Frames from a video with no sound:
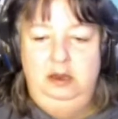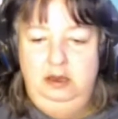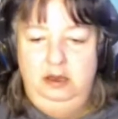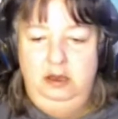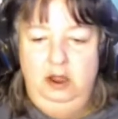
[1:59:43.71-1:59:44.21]

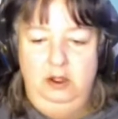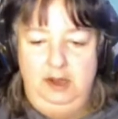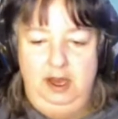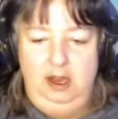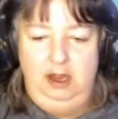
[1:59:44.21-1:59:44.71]

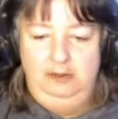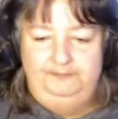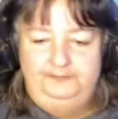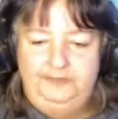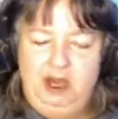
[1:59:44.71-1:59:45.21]
Okay.
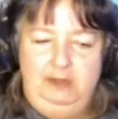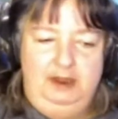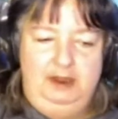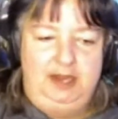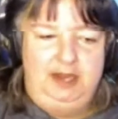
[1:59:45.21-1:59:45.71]
Sorry
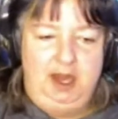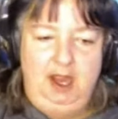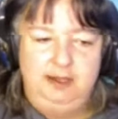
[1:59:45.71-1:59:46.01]
about that, guys.